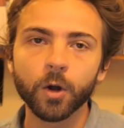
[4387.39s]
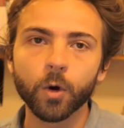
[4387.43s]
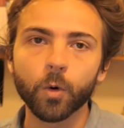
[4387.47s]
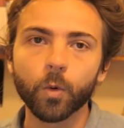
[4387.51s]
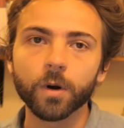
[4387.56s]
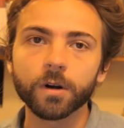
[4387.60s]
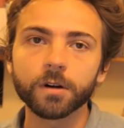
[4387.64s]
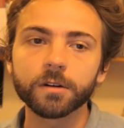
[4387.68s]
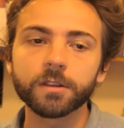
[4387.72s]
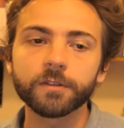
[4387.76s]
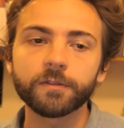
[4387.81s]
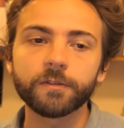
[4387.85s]

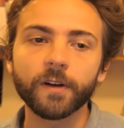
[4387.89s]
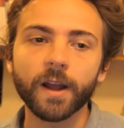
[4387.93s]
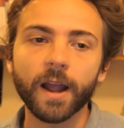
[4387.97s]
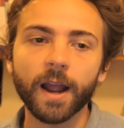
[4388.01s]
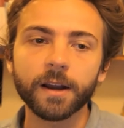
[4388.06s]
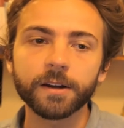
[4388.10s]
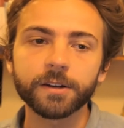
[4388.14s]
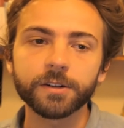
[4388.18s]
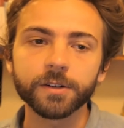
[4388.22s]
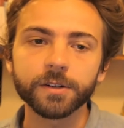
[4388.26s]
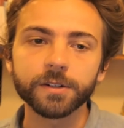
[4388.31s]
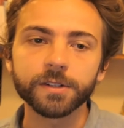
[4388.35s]
What are the
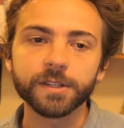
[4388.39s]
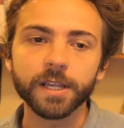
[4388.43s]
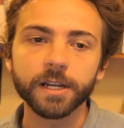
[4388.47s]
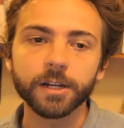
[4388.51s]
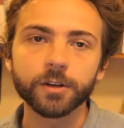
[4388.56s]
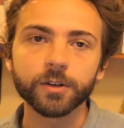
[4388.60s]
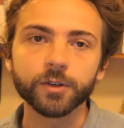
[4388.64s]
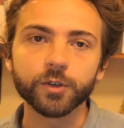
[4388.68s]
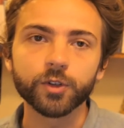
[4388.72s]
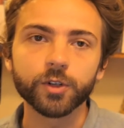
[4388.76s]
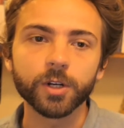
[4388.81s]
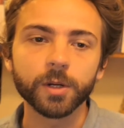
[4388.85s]
factors that
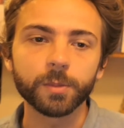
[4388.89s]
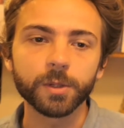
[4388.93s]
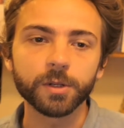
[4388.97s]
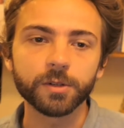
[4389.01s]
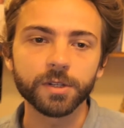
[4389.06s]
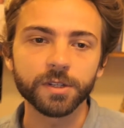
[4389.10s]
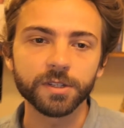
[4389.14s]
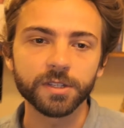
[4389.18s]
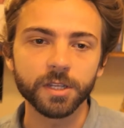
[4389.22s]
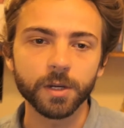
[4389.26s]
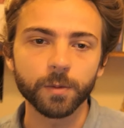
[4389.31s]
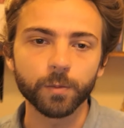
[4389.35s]
contribute
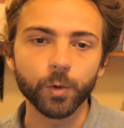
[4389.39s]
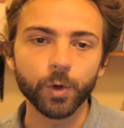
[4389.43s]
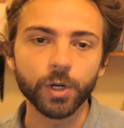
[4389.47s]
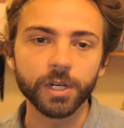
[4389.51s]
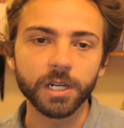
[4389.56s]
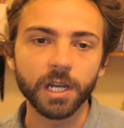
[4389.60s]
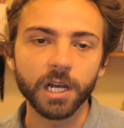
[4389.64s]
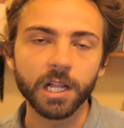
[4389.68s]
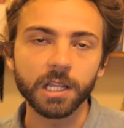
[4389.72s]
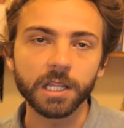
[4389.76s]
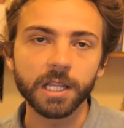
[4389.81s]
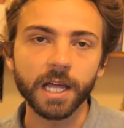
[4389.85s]
to someone
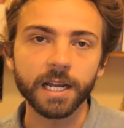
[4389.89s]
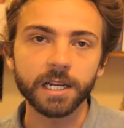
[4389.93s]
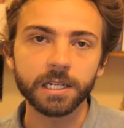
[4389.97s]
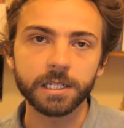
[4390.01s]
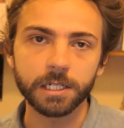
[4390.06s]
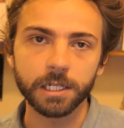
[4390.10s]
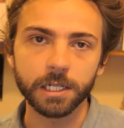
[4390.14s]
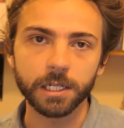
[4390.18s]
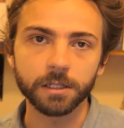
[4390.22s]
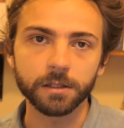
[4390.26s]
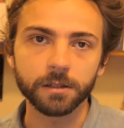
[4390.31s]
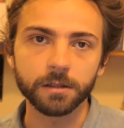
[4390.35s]

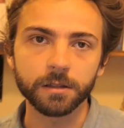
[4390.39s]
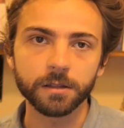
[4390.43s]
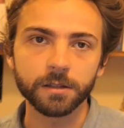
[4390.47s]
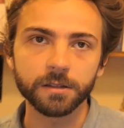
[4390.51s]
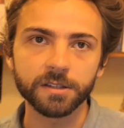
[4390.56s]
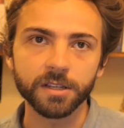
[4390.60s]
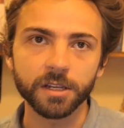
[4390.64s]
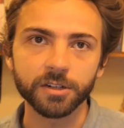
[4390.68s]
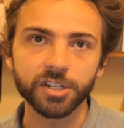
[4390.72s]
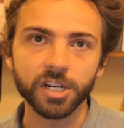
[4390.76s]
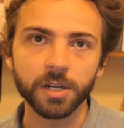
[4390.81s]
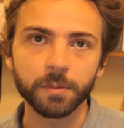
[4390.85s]
electing
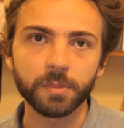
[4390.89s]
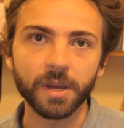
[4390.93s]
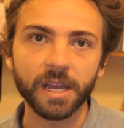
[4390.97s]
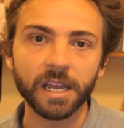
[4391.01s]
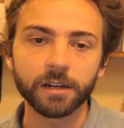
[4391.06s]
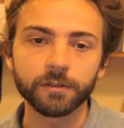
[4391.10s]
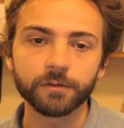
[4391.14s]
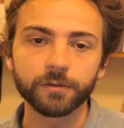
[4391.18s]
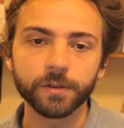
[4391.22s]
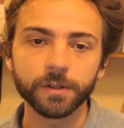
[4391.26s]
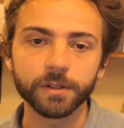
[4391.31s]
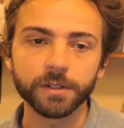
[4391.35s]
such a
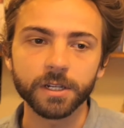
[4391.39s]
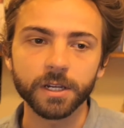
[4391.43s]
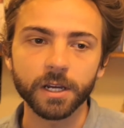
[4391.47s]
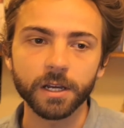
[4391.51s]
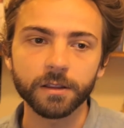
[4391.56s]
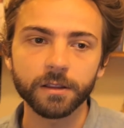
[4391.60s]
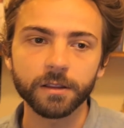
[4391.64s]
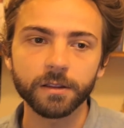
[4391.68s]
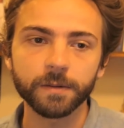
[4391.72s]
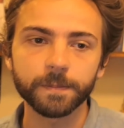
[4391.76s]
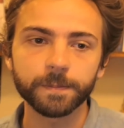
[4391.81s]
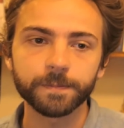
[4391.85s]
painful
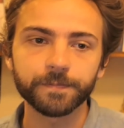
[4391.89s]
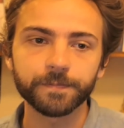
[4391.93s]
death?